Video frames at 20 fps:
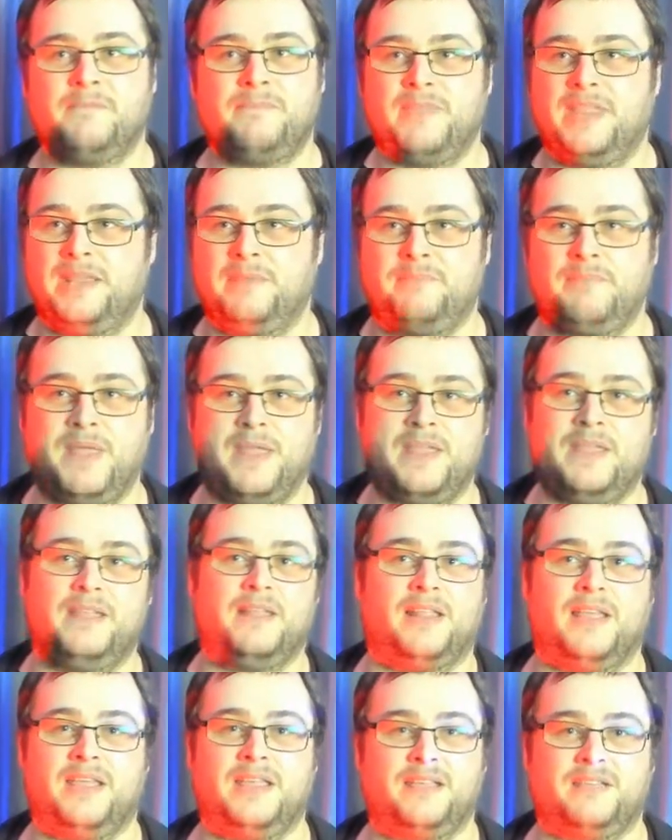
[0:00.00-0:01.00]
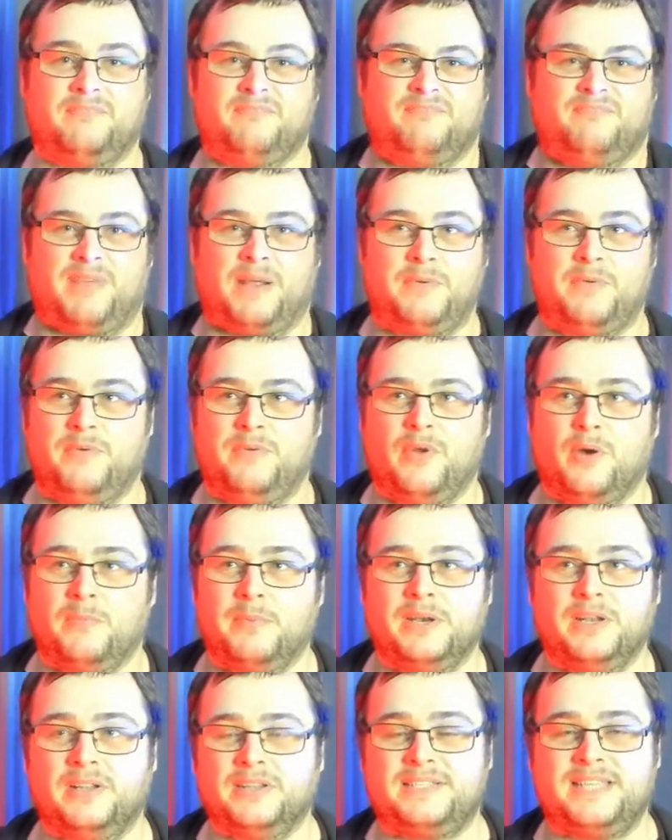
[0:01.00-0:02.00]
They'd pay like about
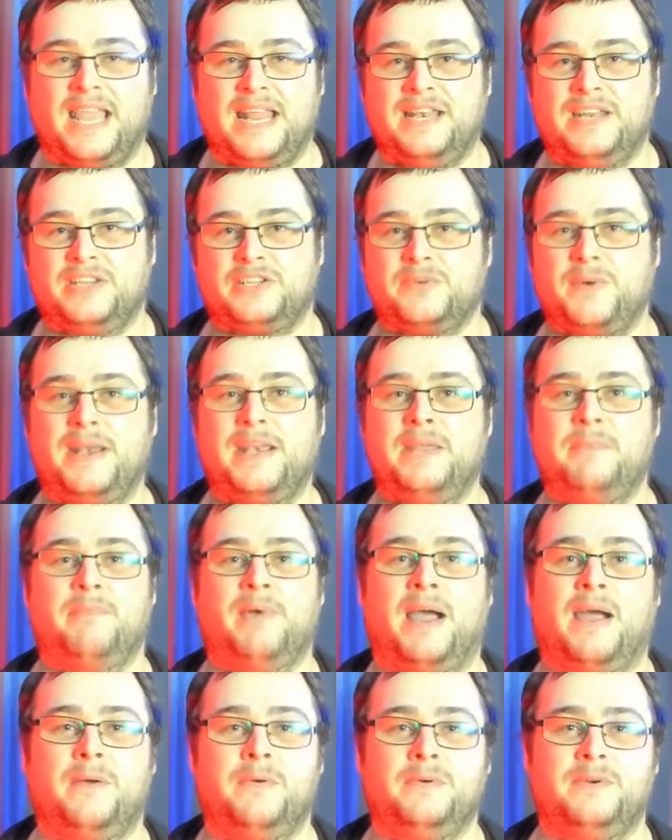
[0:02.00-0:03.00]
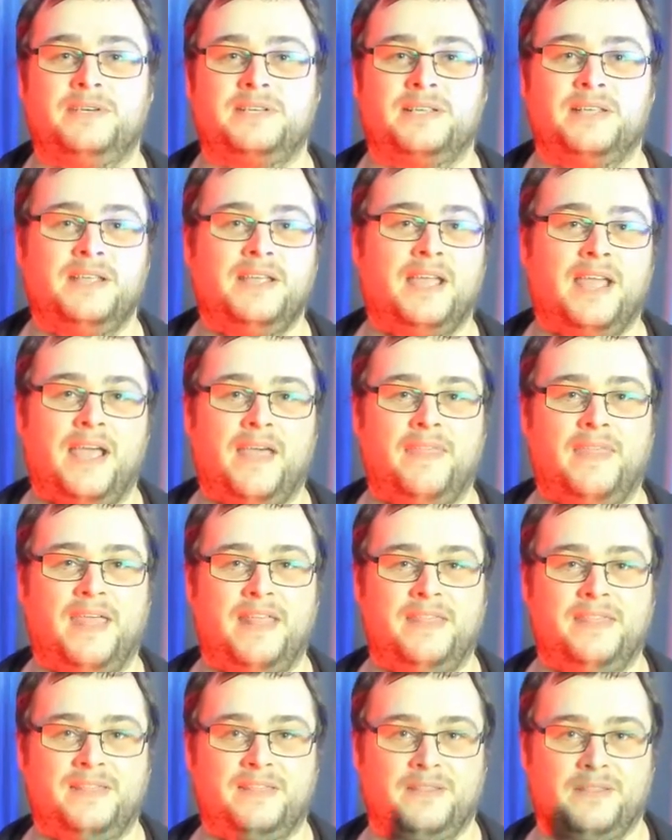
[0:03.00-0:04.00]
nominal £10 to £20, and
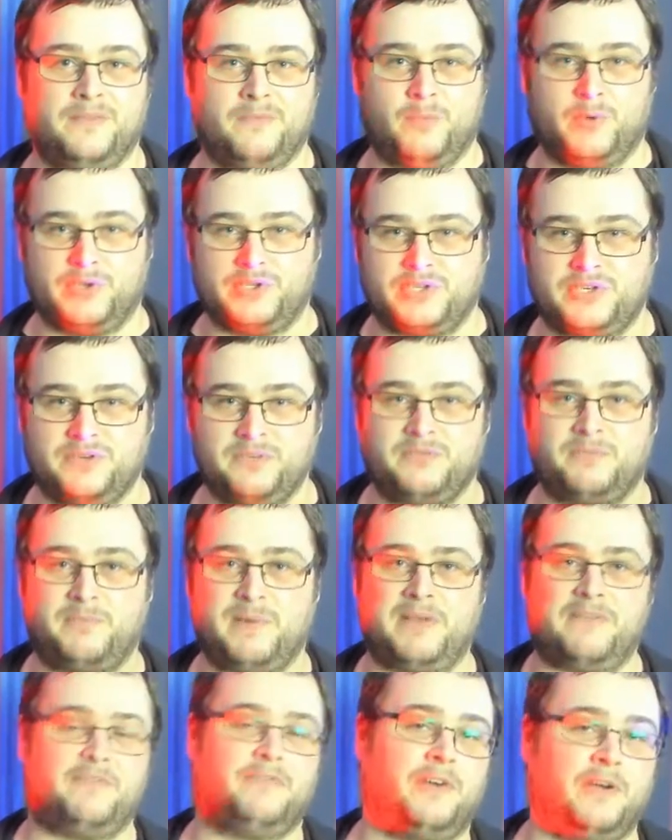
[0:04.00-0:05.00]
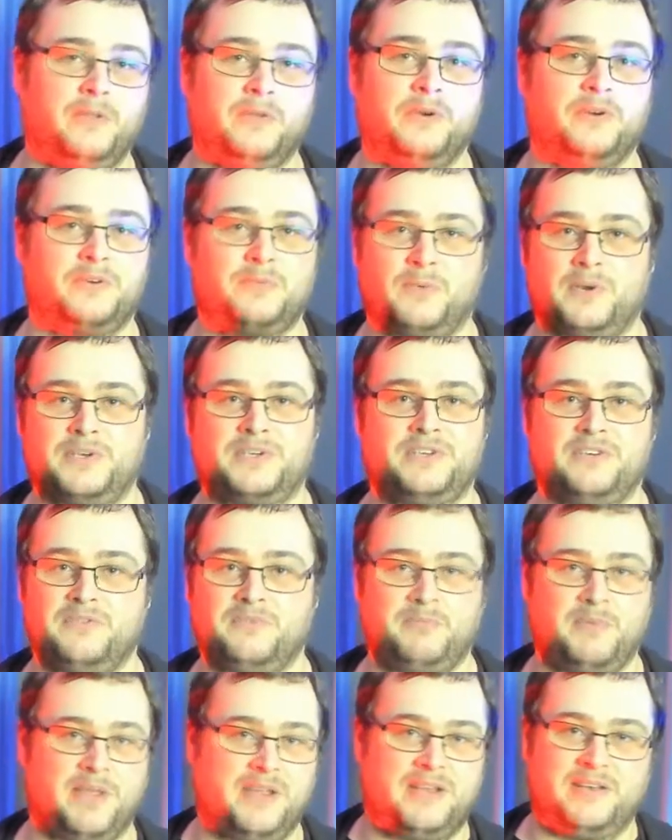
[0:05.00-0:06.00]
then once you've been followed, once
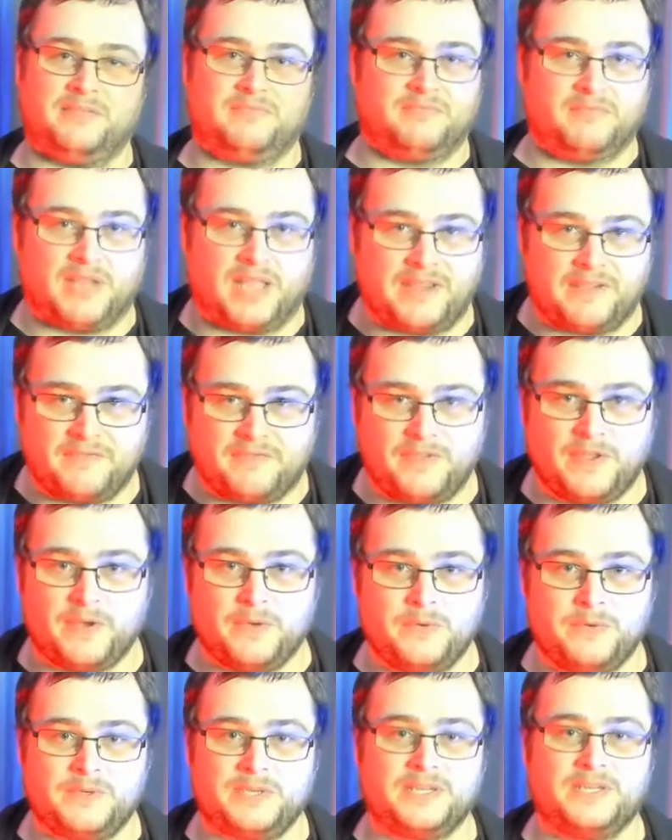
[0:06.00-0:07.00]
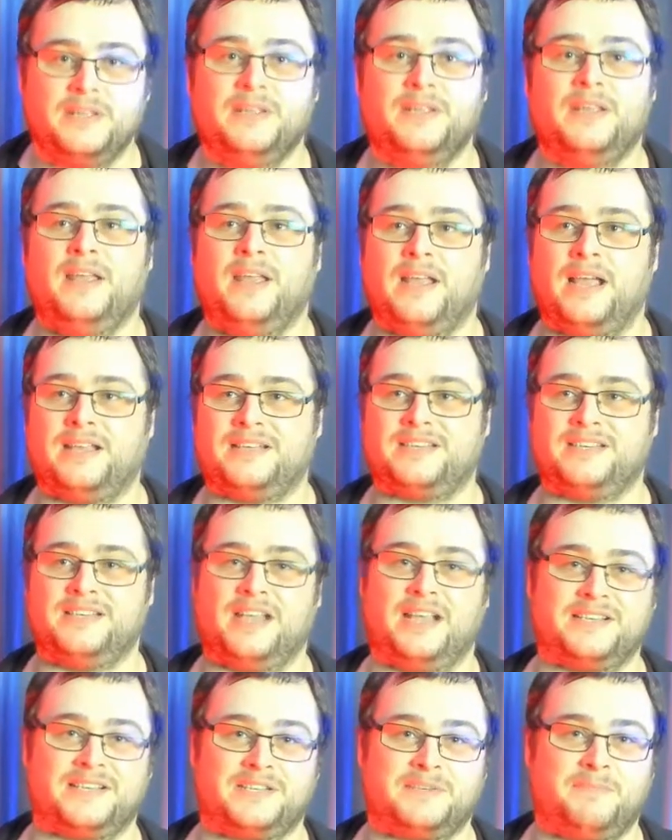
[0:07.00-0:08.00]
you've been like viewed as
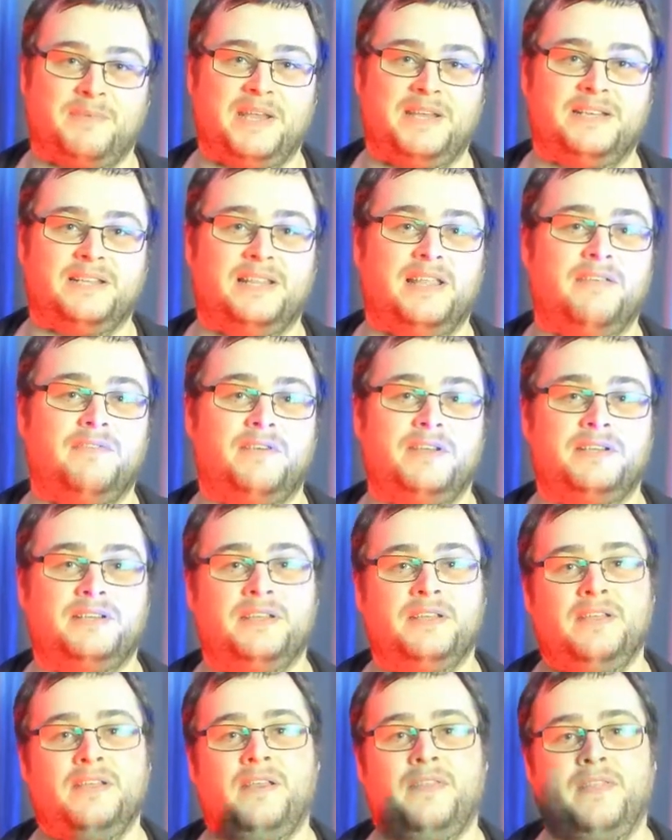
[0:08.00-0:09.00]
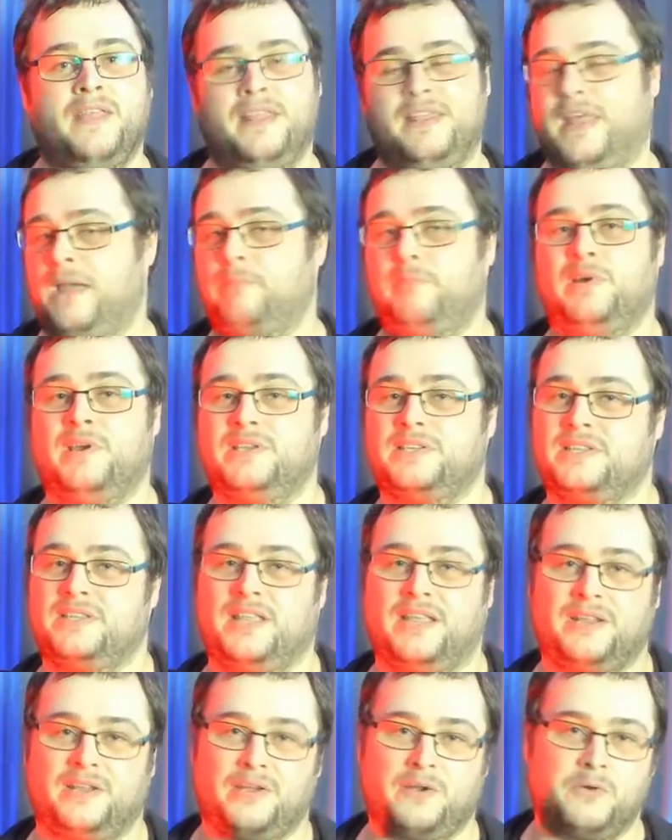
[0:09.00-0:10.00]
it's been delivered, then that person
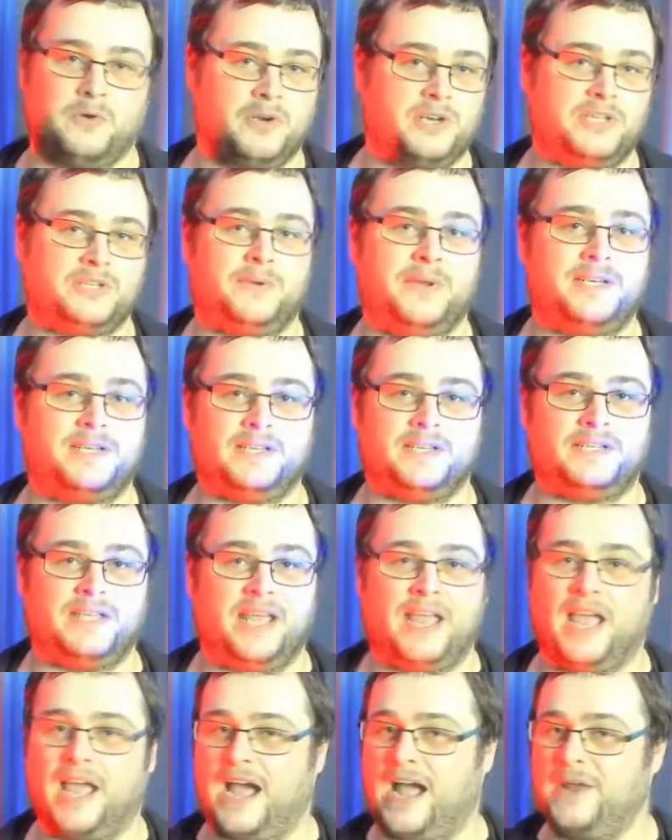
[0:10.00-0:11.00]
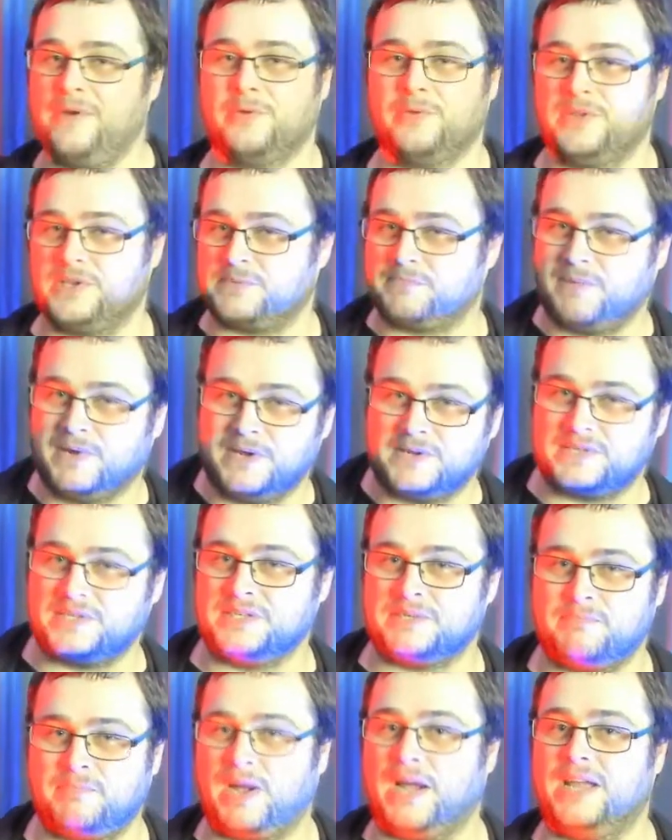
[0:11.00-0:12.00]
then can go to Twitch and say, I know this
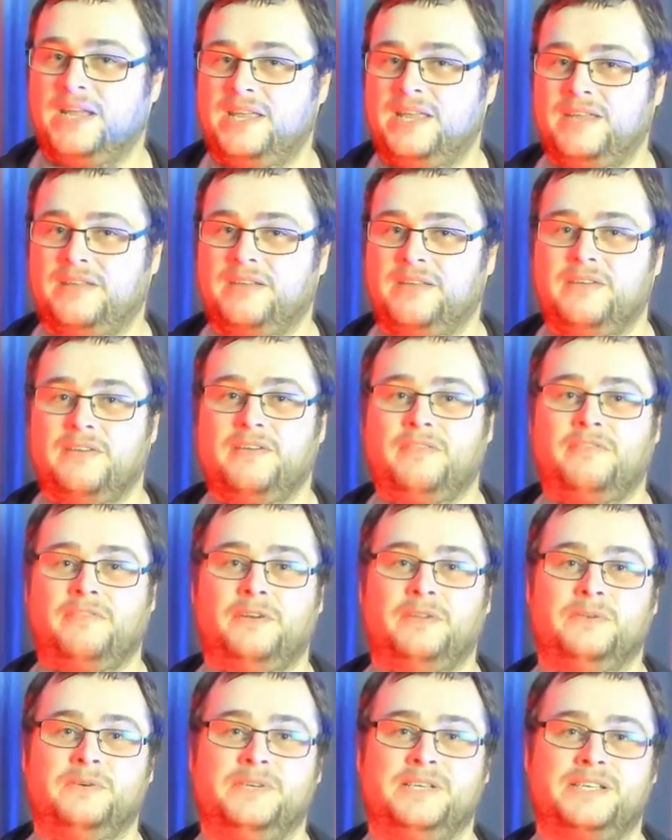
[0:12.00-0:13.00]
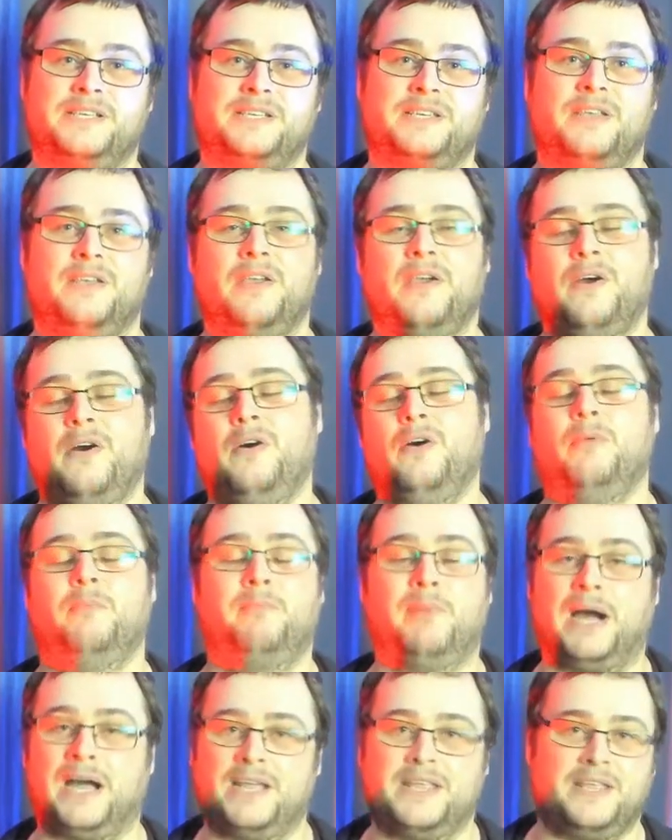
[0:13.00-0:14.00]
person's buying followers or
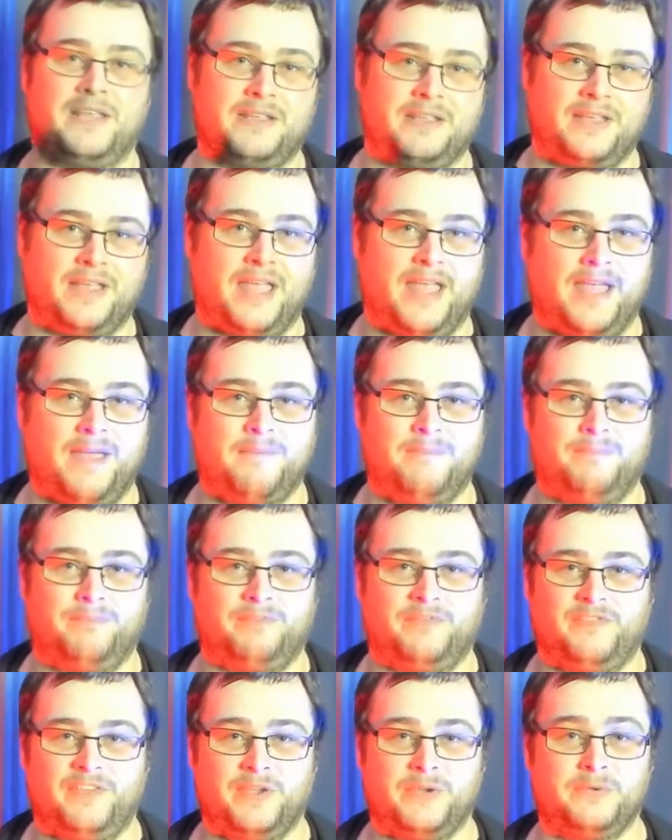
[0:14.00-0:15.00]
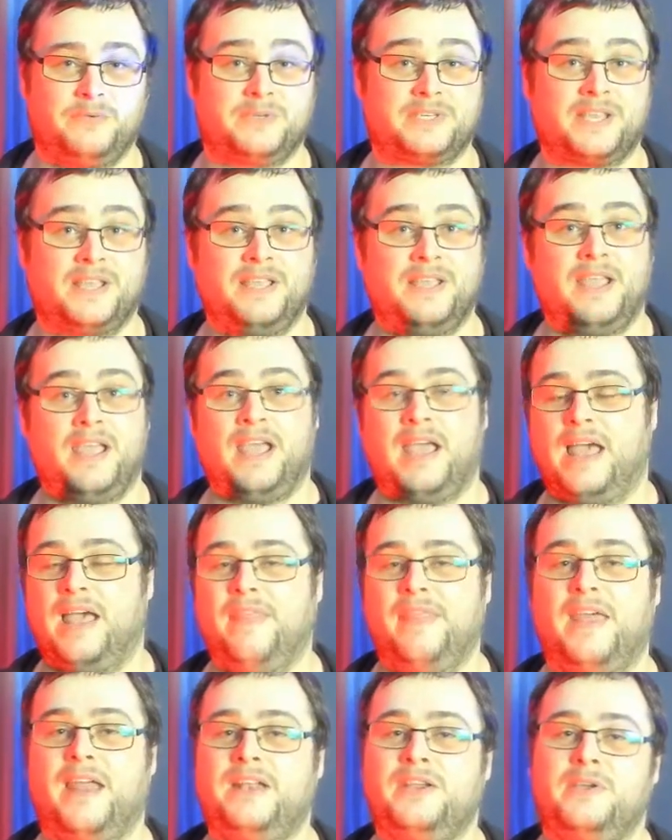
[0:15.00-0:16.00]
buying views,
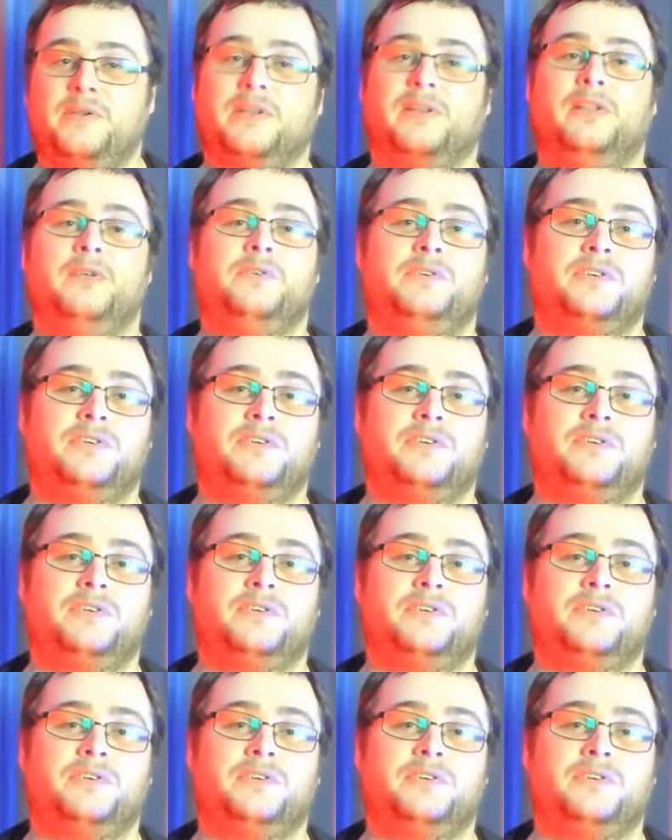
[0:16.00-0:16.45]
and then you can lose your